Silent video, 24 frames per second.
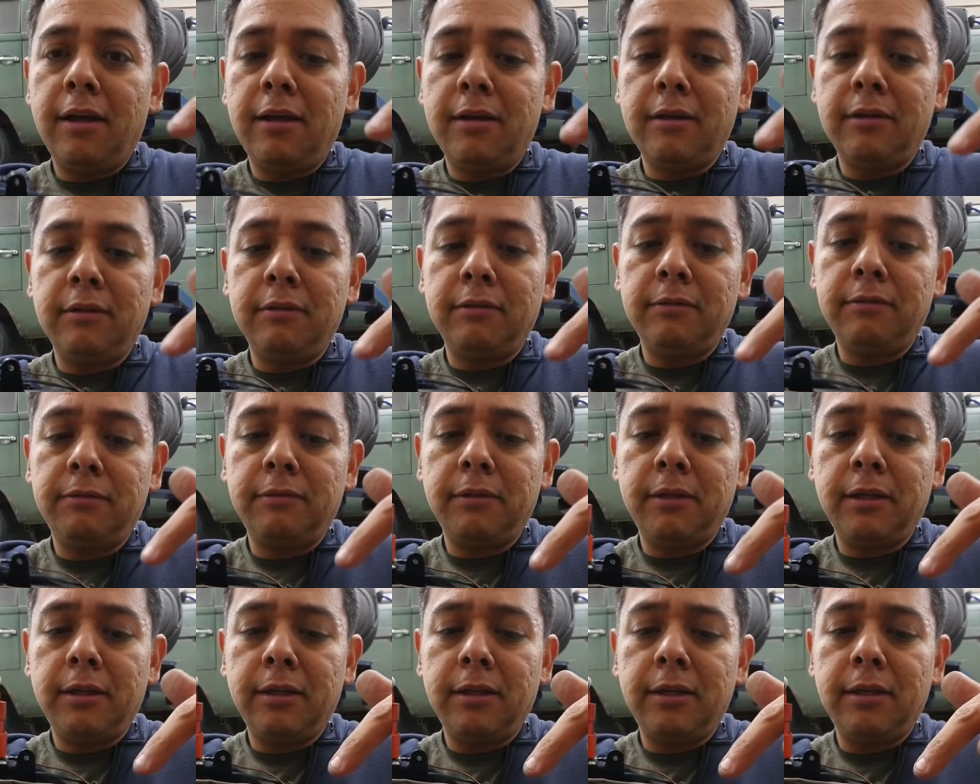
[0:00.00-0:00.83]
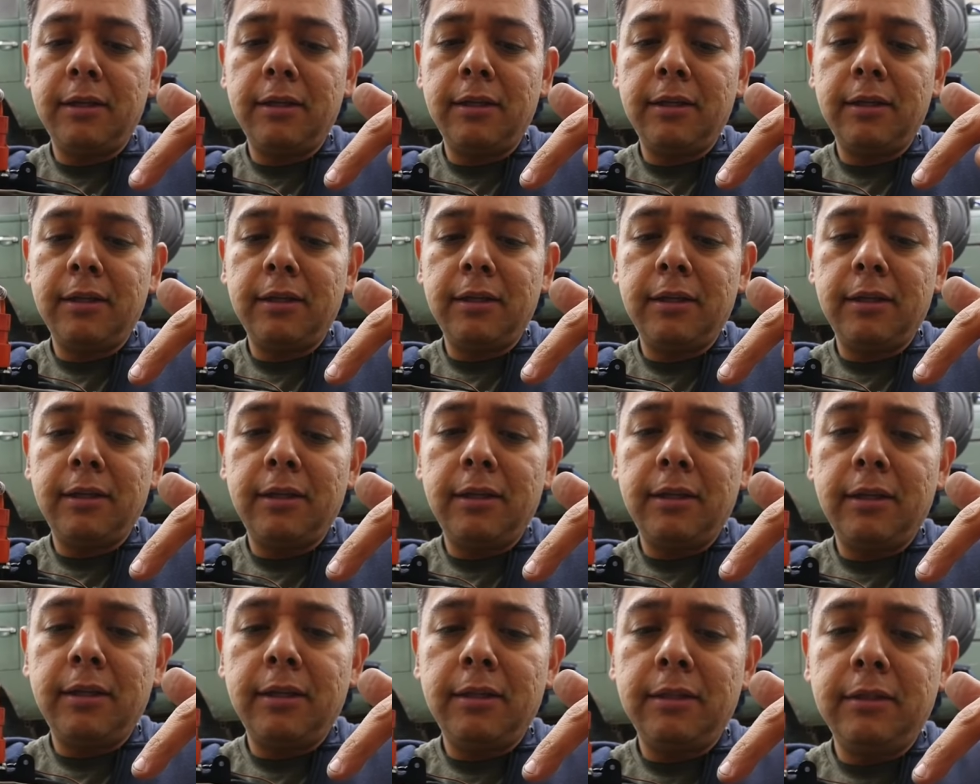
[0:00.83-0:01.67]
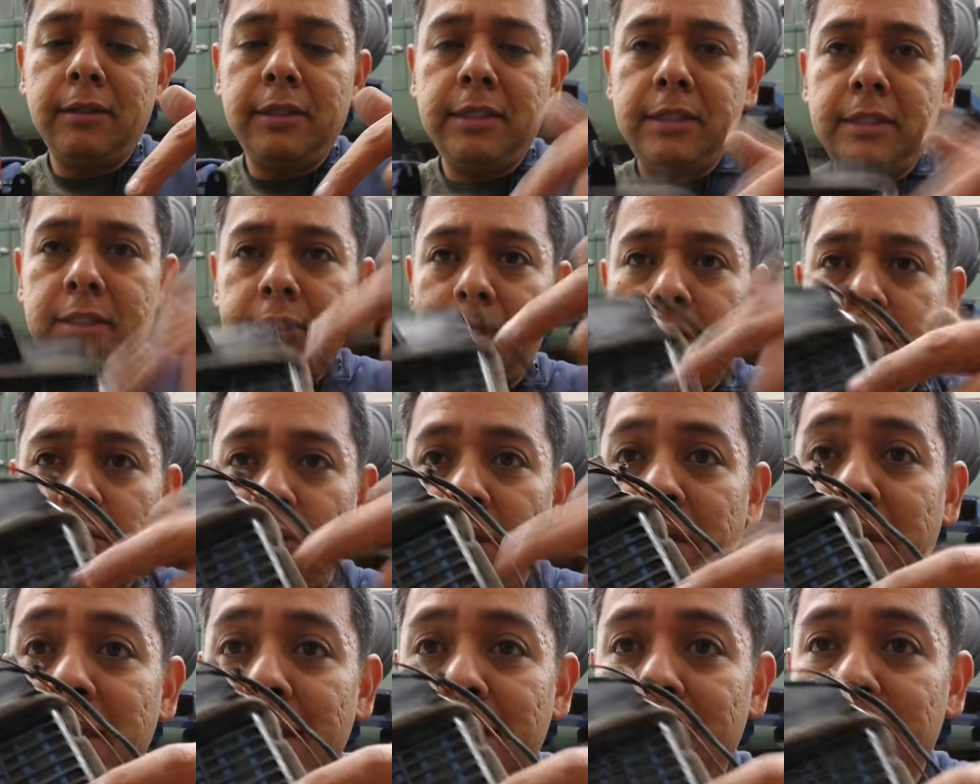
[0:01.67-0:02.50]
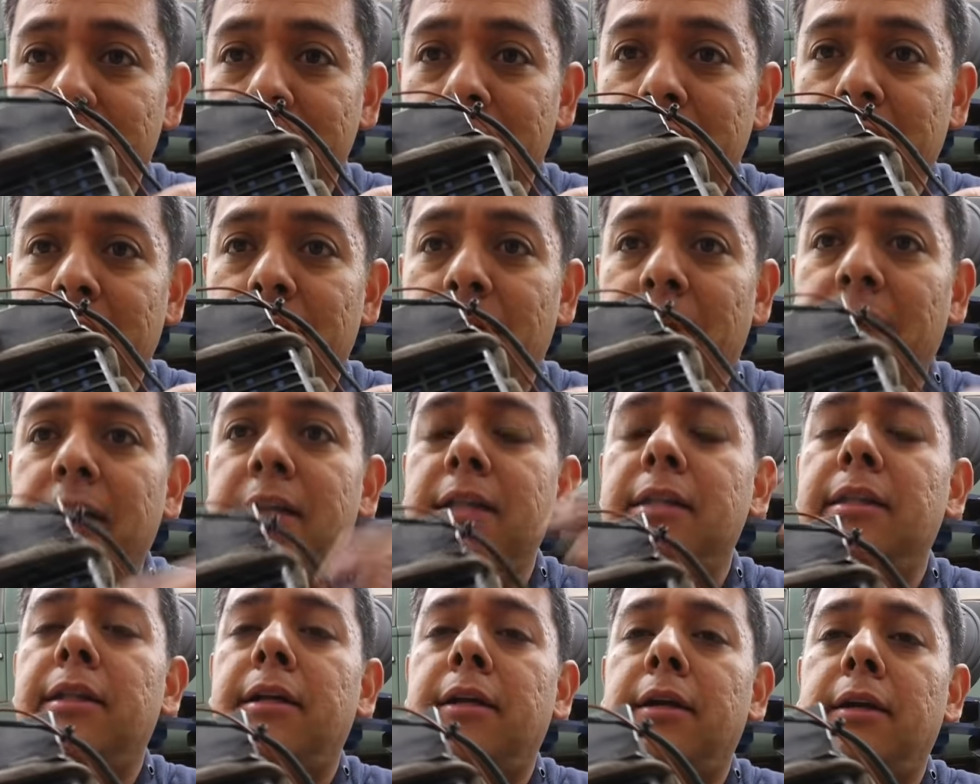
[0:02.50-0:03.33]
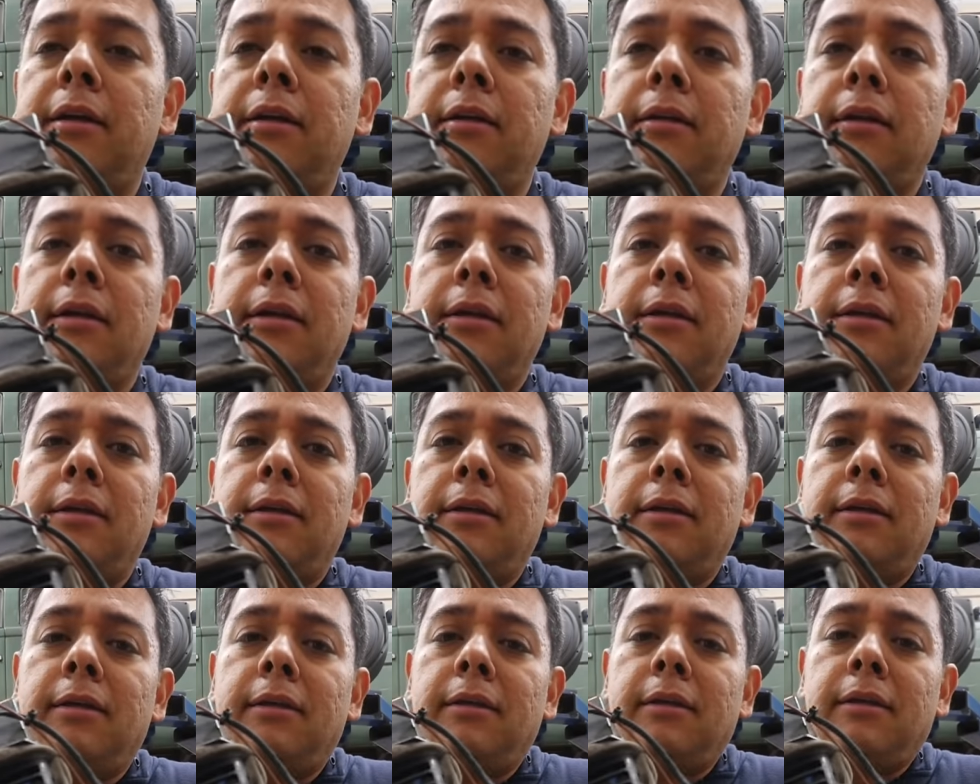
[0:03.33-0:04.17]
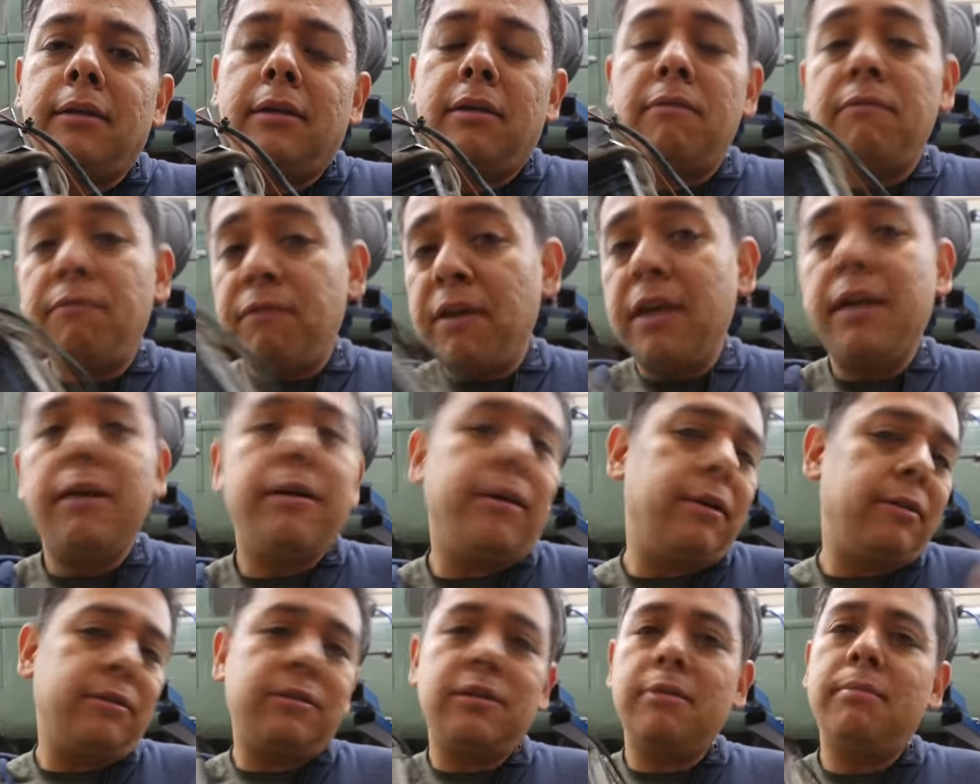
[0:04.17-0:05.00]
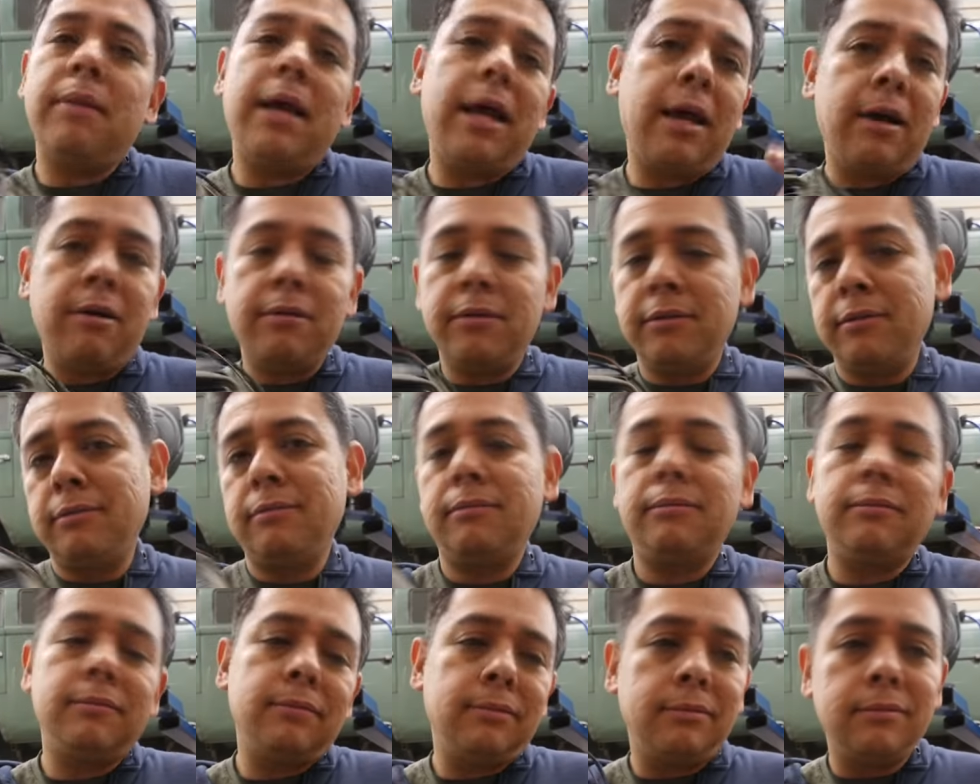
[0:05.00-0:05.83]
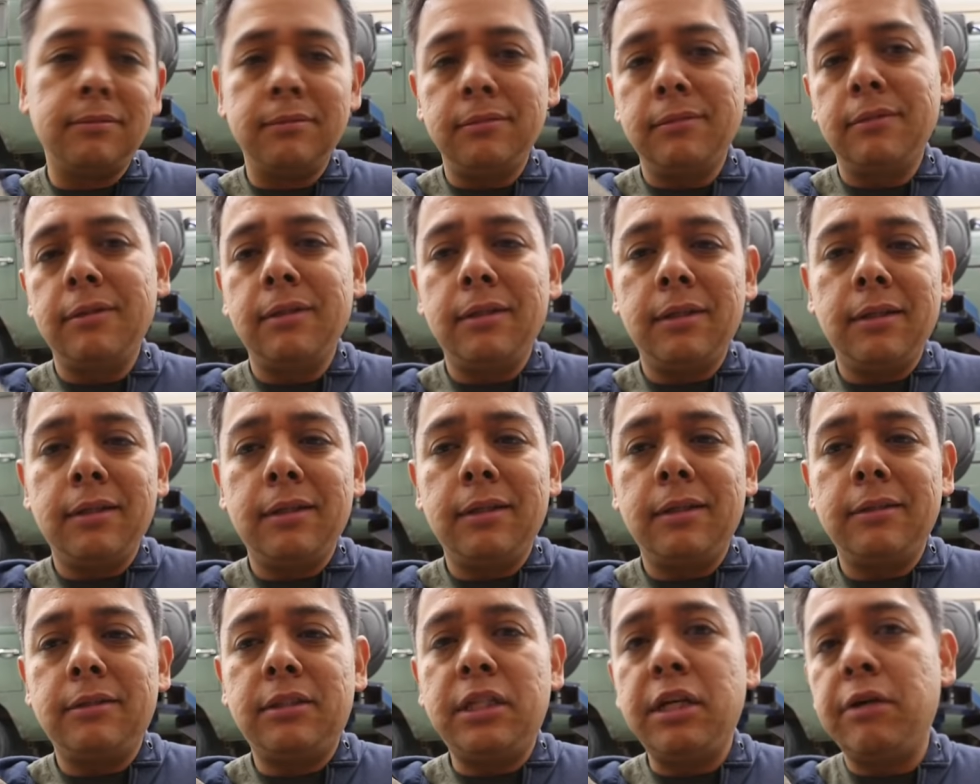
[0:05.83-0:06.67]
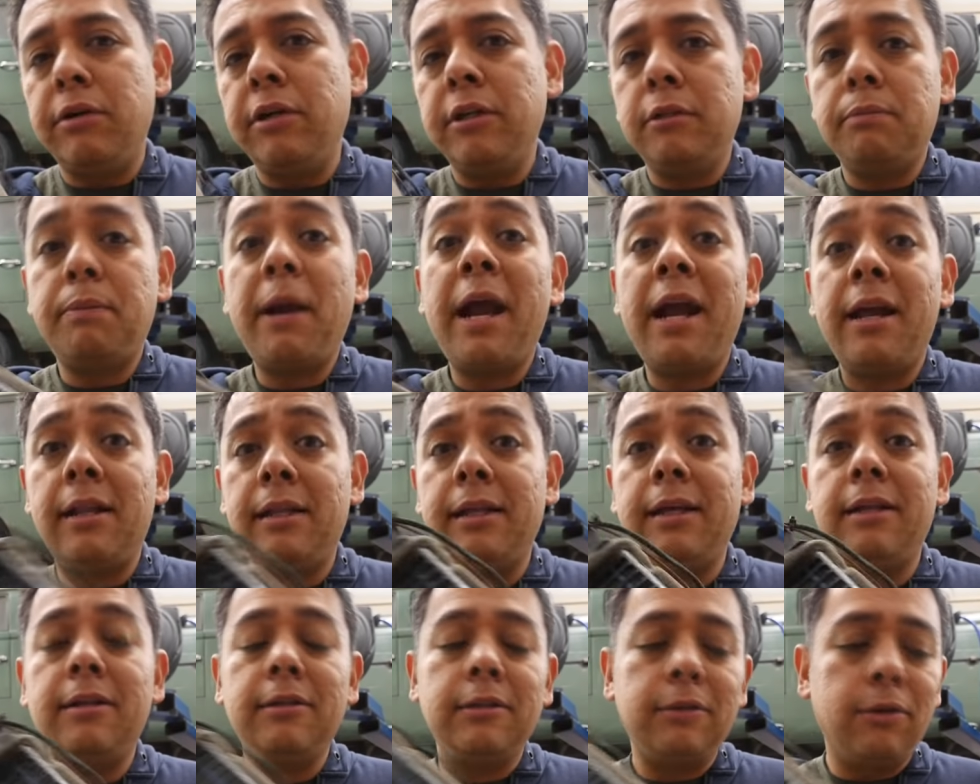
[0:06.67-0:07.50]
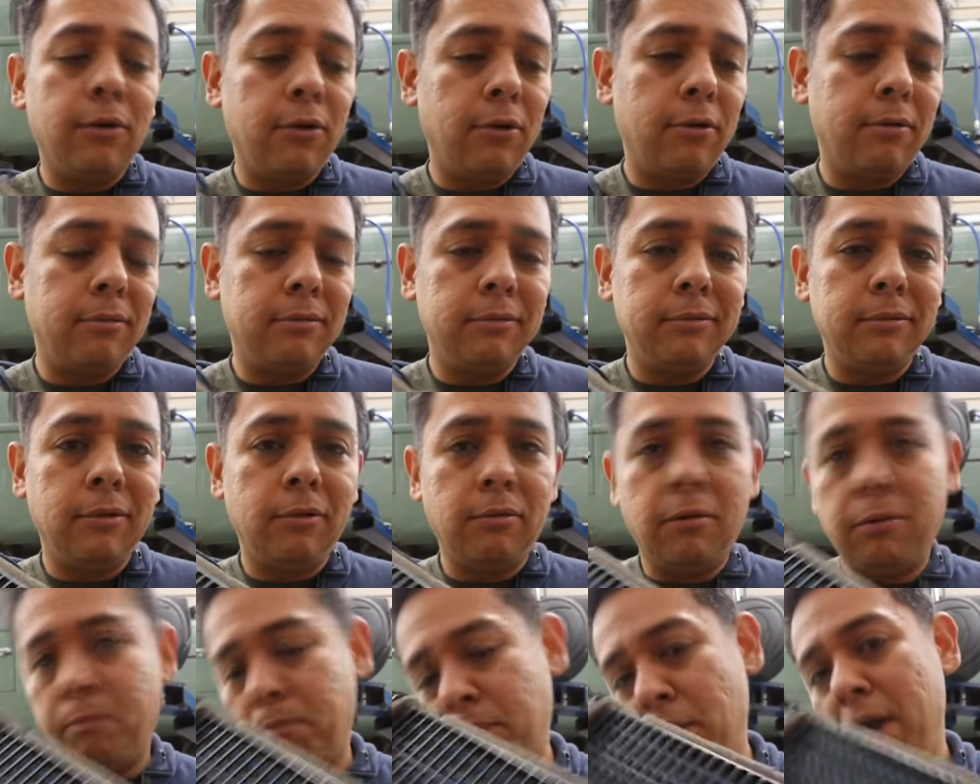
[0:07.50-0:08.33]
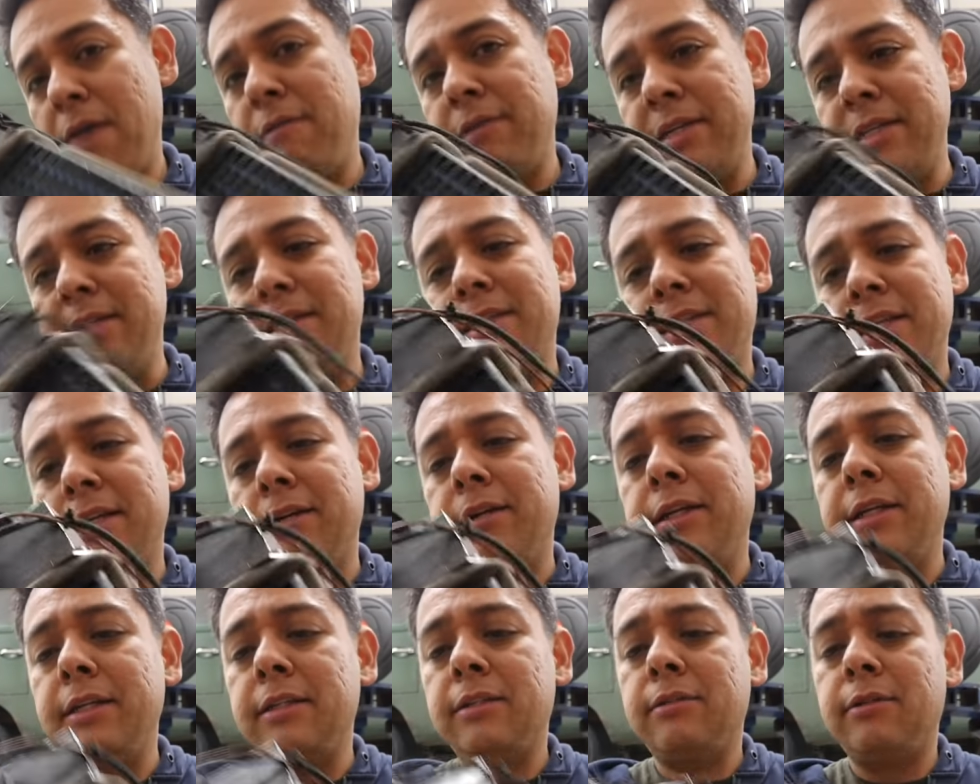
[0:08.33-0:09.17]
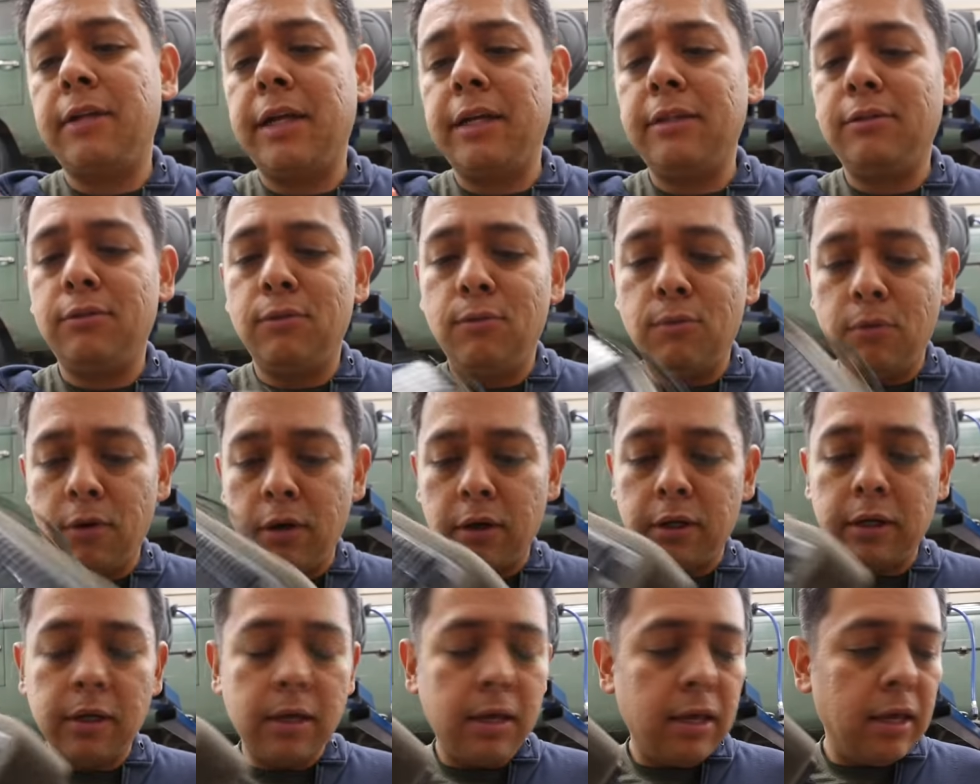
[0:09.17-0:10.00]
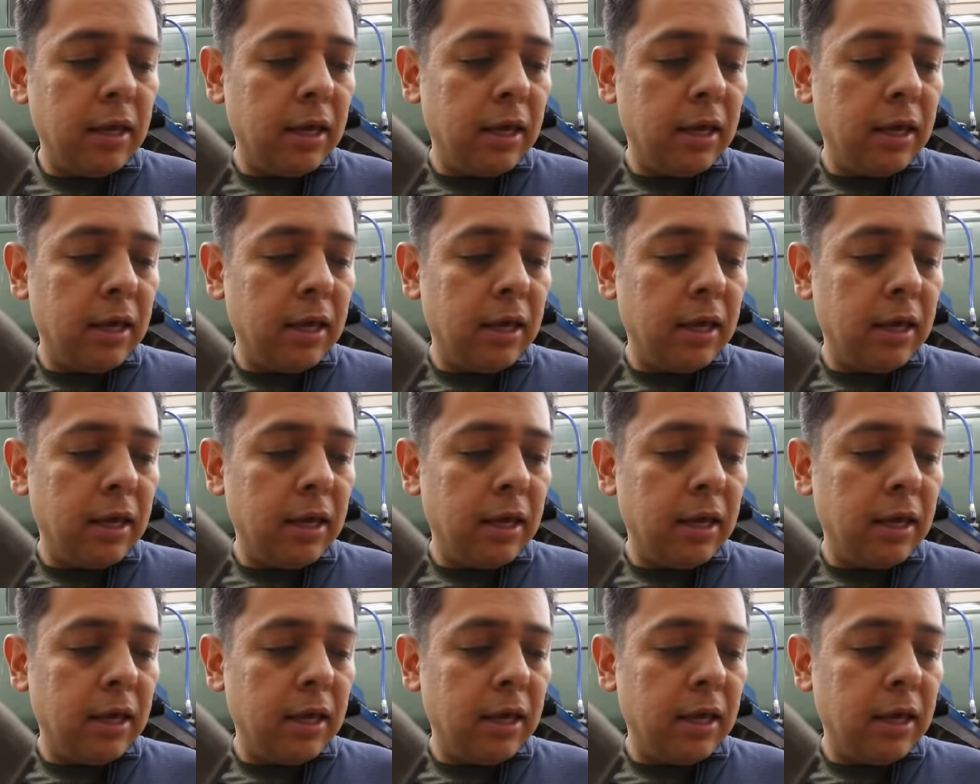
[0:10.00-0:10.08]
of uh, these little heaters here, right? And they're configured somehow in series parallel or, or probably in series, right, to work.